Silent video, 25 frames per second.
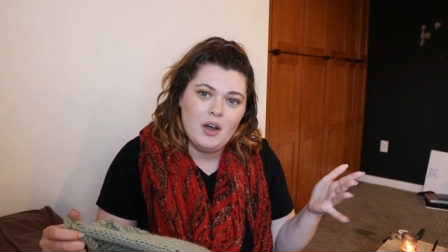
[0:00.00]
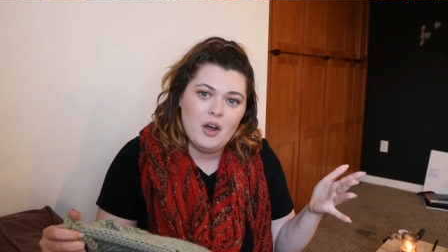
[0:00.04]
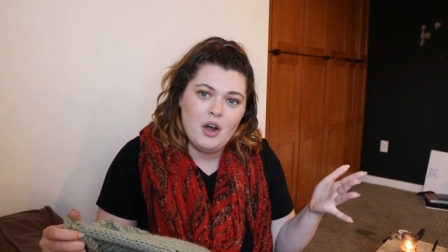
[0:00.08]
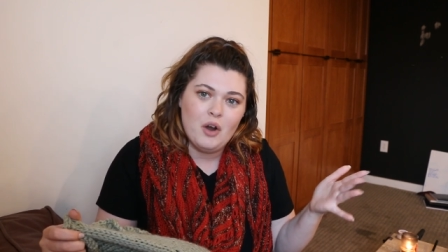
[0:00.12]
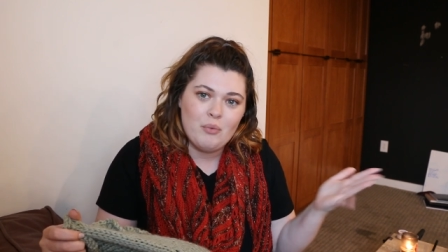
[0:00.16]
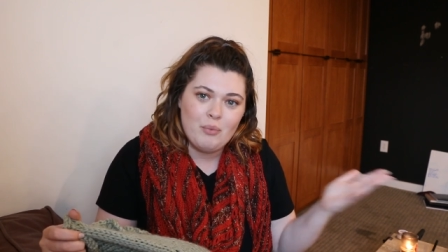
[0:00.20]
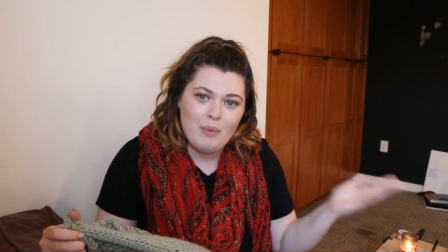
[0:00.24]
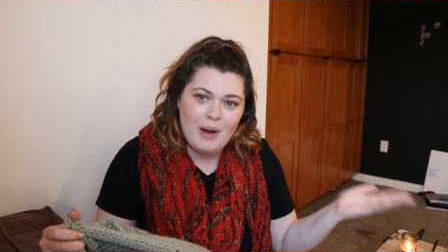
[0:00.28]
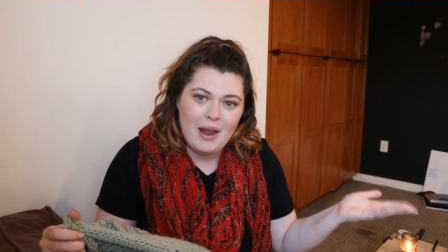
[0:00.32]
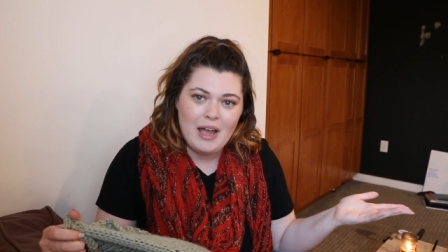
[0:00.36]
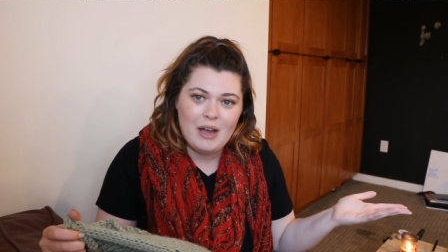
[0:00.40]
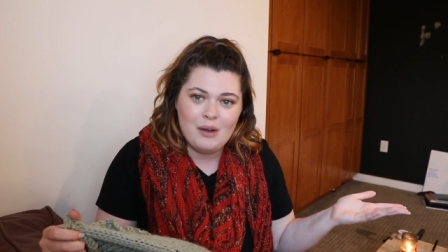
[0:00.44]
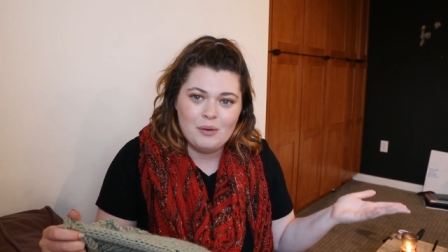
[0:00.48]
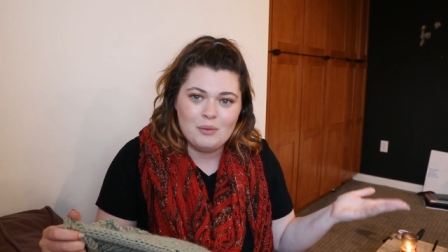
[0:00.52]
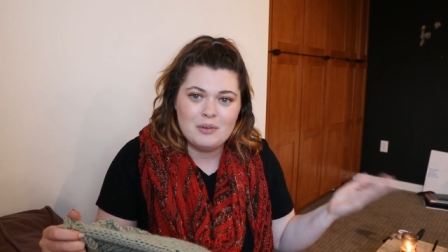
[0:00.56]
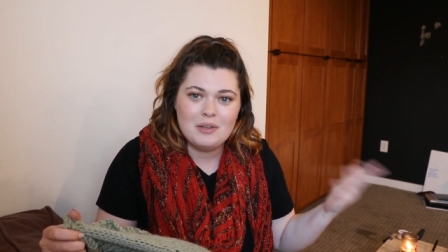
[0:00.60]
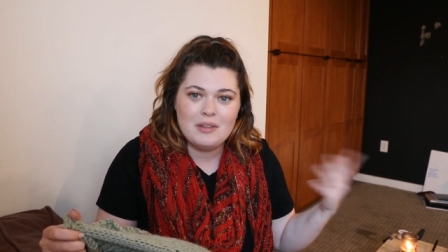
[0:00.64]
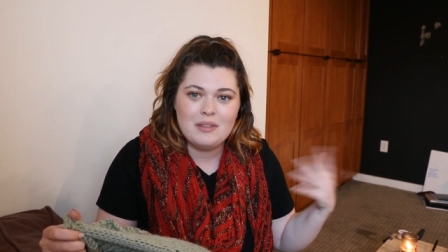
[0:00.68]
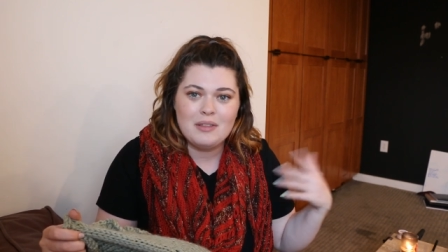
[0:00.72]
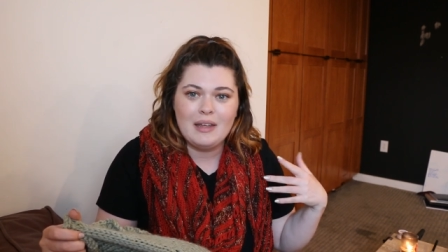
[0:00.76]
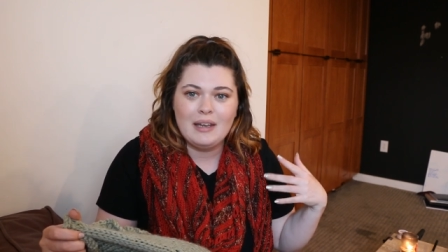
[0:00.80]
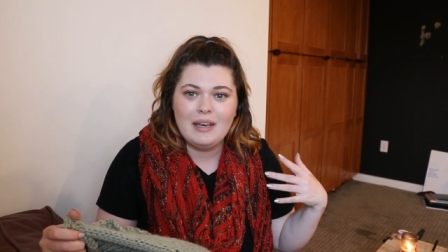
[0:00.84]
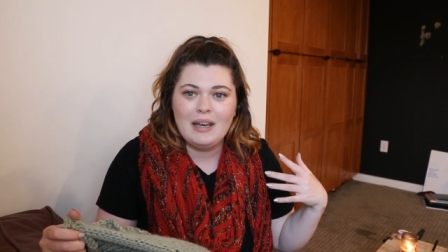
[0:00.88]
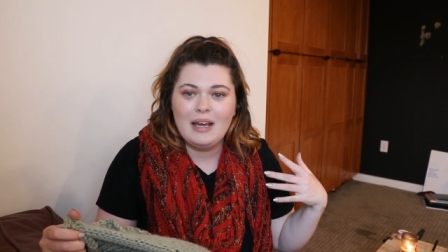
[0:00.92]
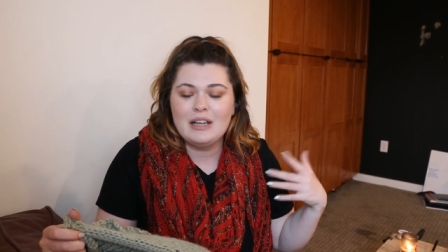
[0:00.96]
around
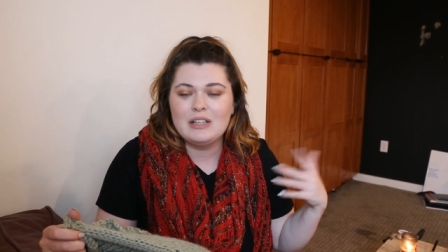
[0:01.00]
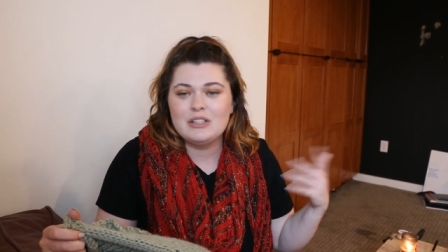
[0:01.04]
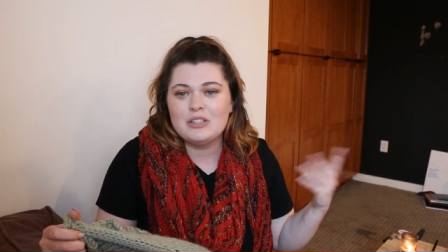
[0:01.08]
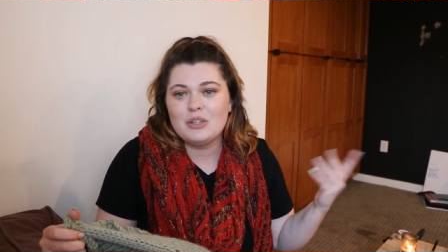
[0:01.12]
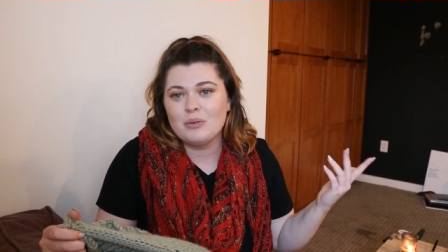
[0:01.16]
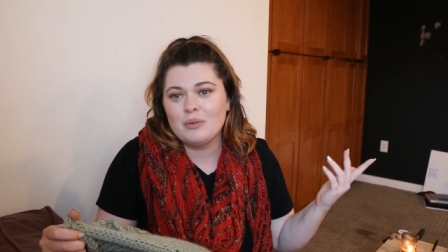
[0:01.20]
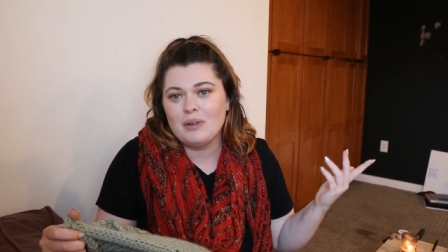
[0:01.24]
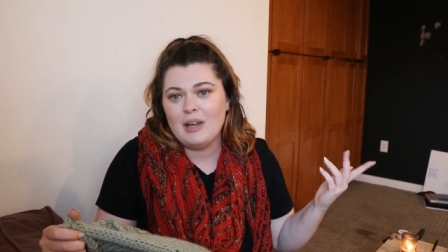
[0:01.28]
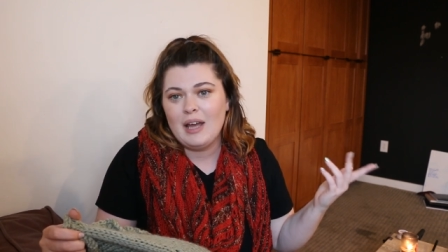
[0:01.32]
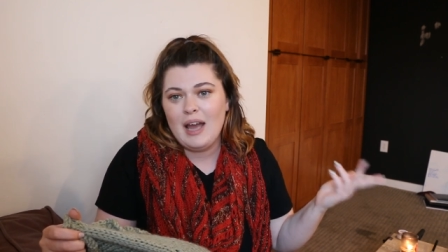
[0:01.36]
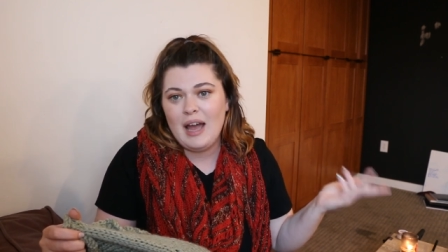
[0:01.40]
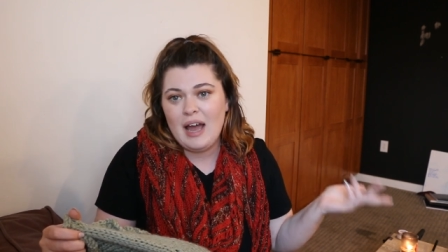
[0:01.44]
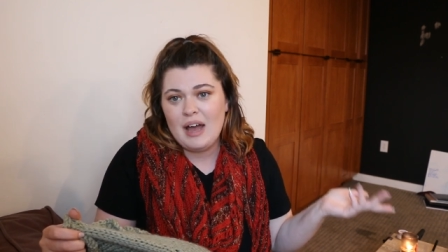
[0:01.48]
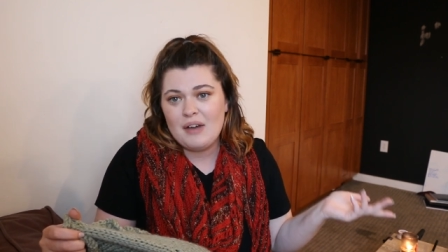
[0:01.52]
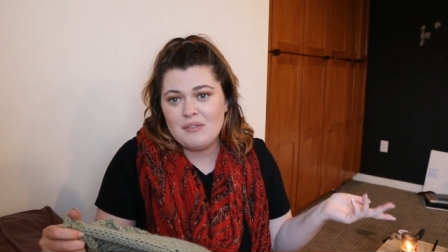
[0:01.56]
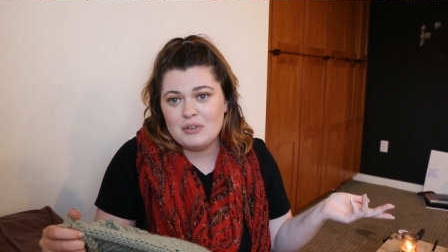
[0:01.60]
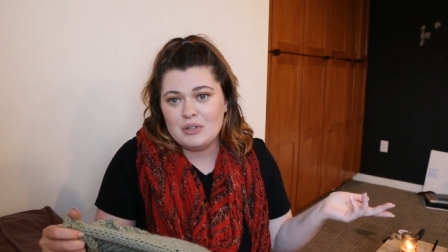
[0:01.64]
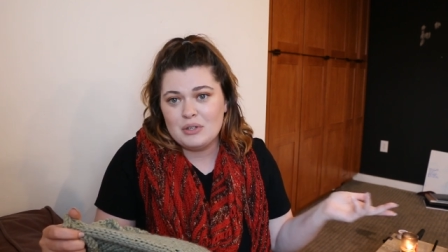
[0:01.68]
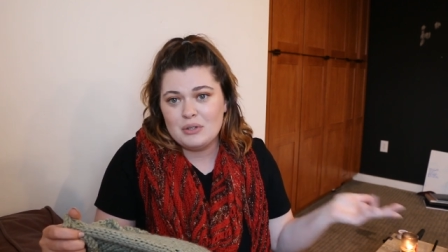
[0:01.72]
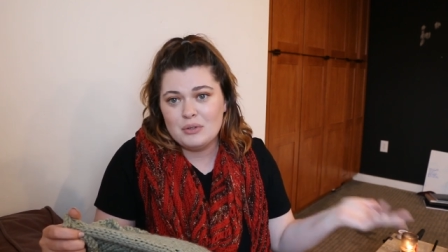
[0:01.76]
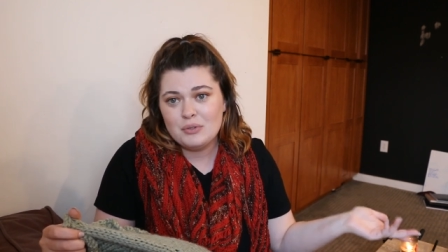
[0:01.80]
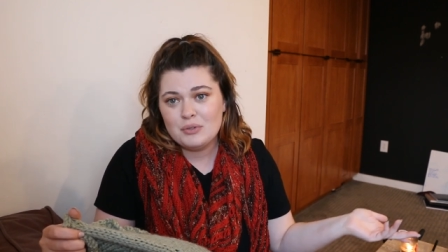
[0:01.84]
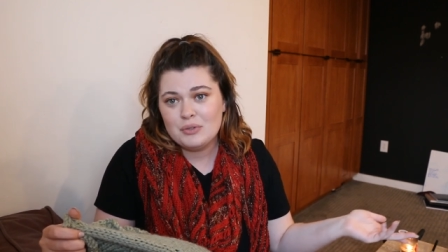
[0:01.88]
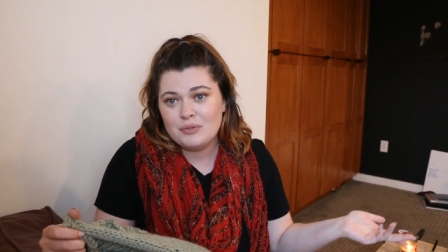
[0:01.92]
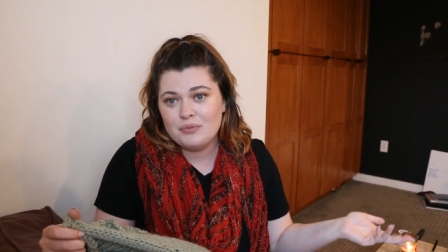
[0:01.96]
that I don't have a
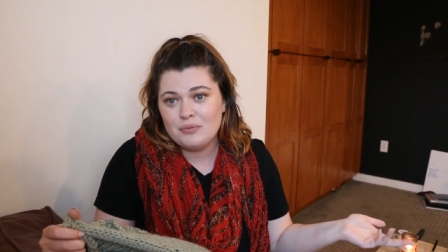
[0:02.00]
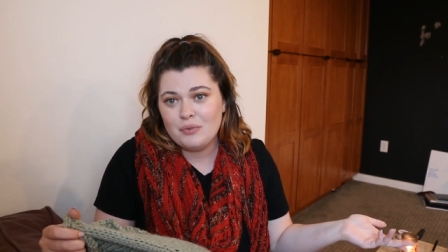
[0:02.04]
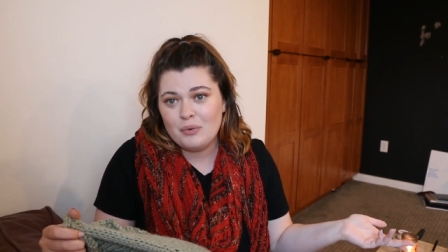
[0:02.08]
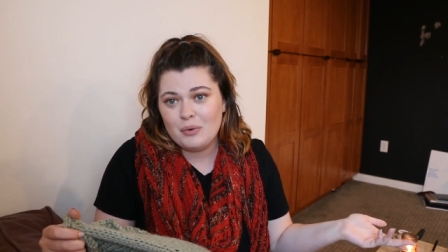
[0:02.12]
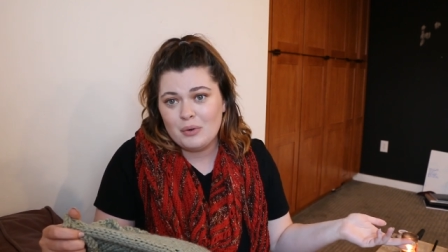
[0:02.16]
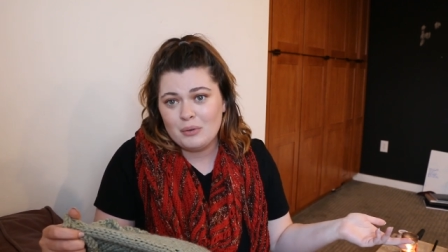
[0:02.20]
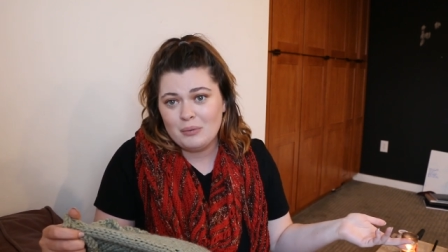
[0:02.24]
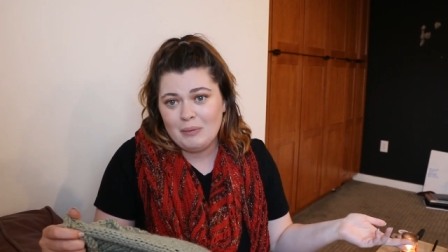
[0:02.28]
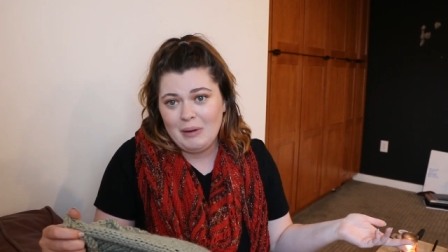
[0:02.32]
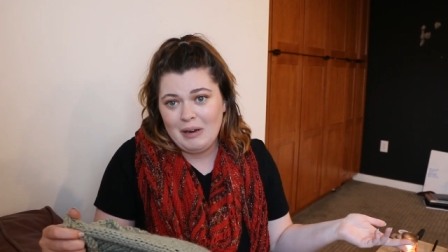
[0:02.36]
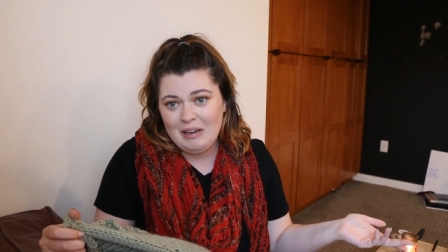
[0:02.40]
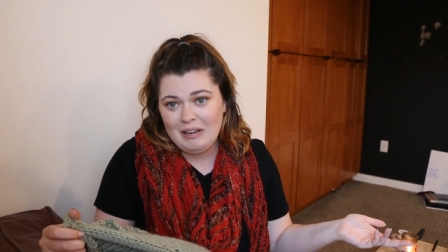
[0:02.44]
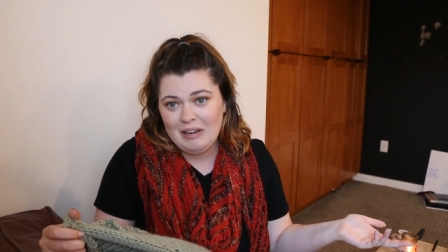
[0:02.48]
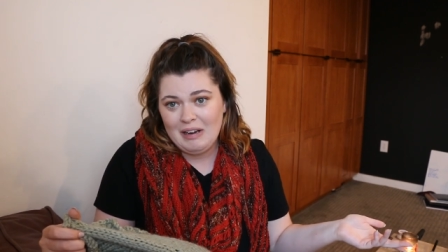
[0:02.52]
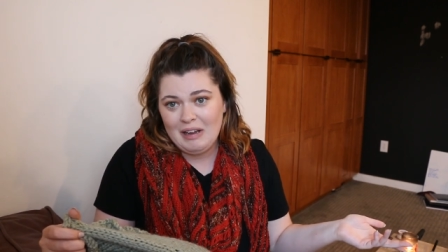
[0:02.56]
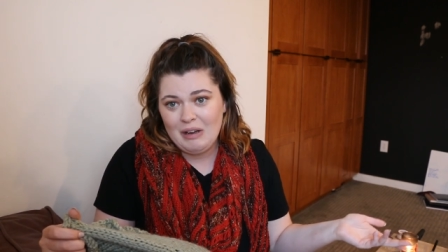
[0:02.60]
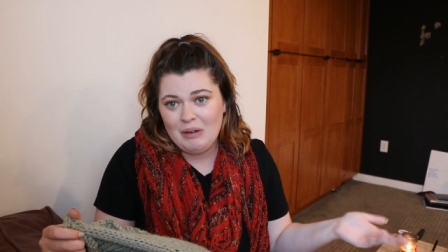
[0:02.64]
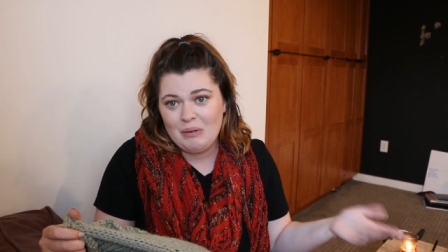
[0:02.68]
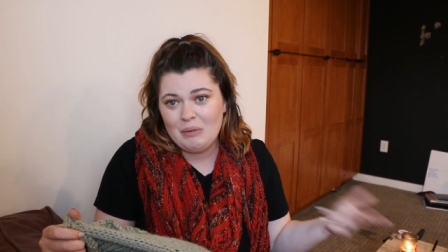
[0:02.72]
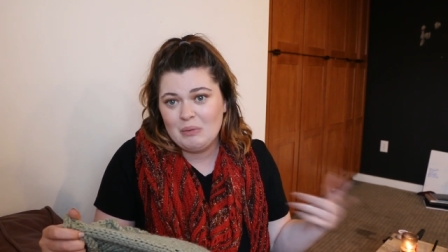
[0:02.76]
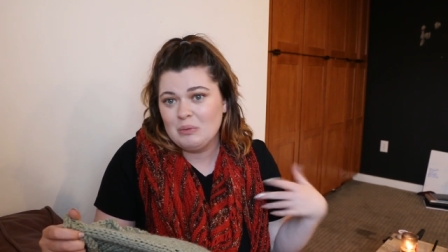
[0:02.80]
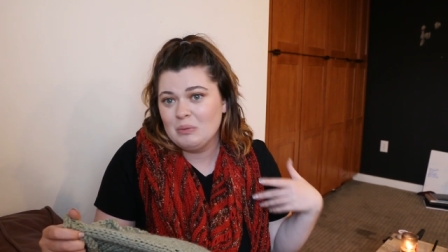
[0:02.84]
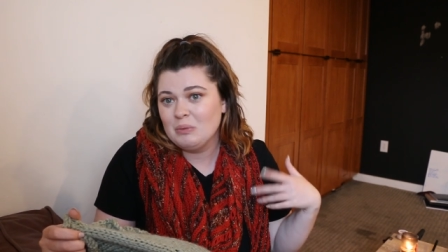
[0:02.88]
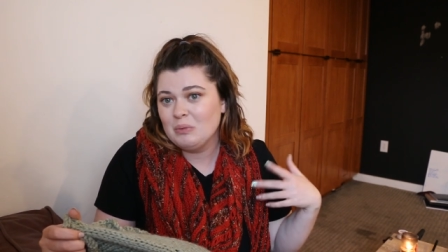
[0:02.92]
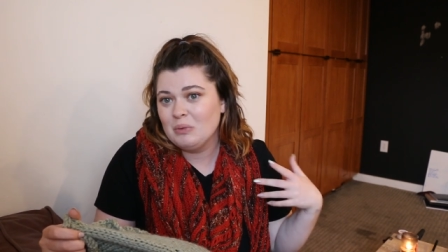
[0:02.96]
use for right
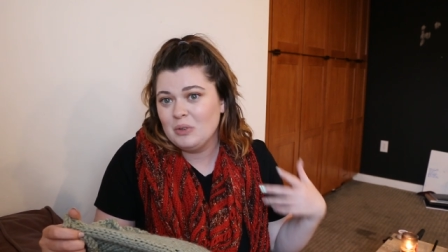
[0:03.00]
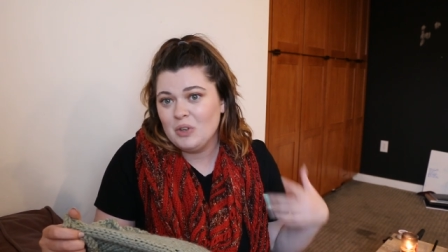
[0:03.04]
now.